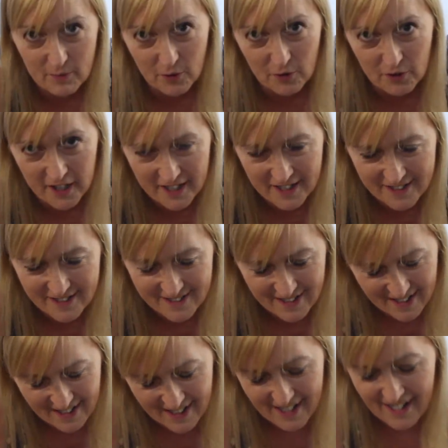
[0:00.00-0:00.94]
morning,
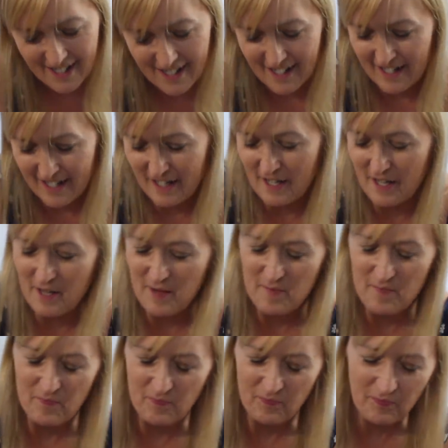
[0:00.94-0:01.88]

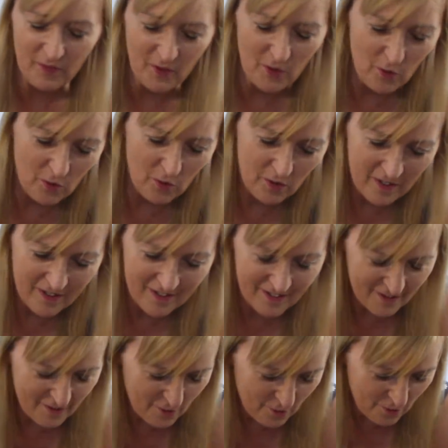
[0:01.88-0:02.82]
um, all,
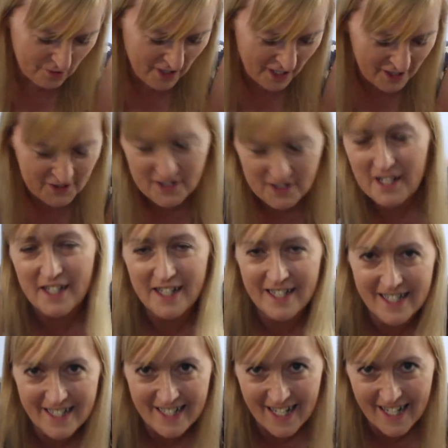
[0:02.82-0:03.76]
all nice and
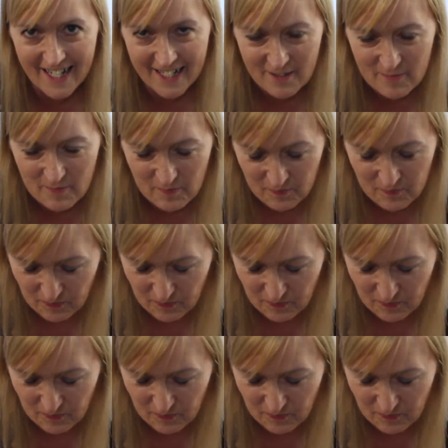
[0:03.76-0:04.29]
early again,